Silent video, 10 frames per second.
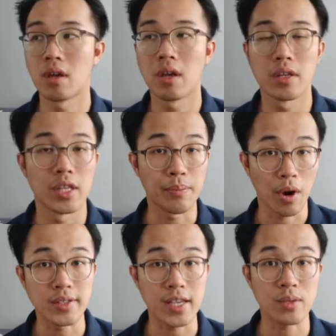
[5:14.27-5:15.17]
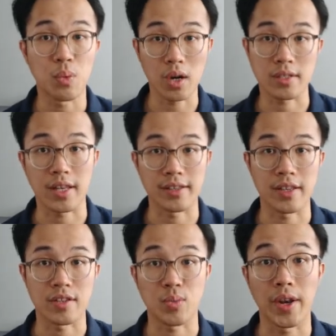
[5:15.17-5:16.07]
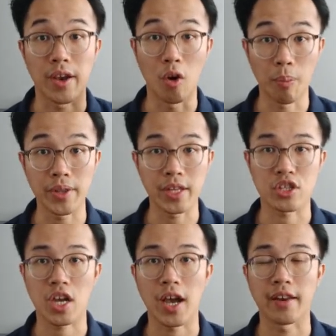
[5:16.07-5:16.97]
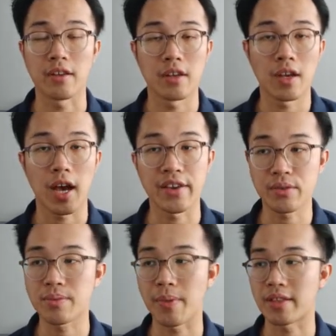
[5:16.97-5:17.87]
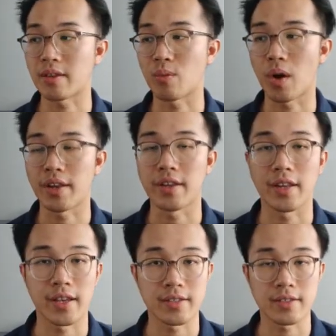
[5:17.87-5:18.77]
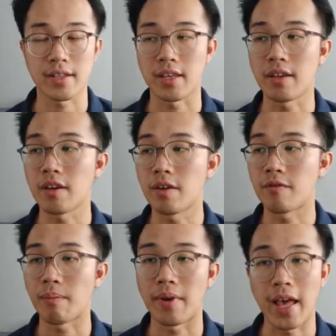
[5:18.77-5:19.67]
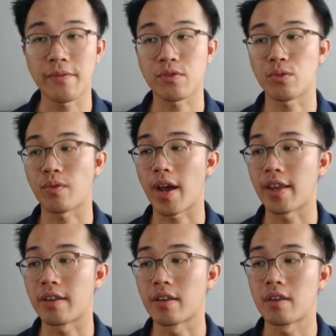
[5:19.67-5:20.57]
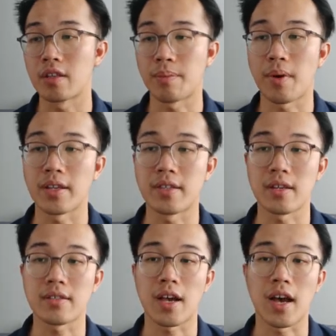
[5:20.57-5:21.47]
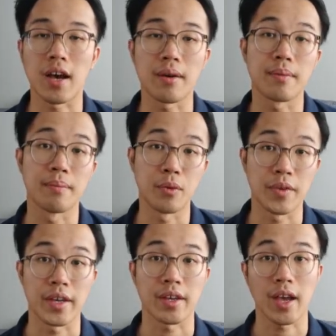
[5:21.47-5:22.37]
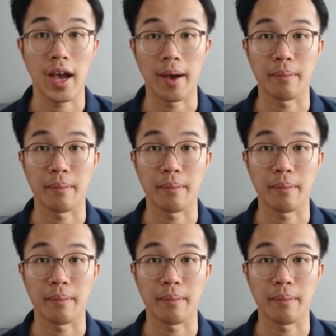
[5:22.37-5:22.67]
The process works like this. When I open the chart, I use method 1 and I see from left to right, the prices are moving up.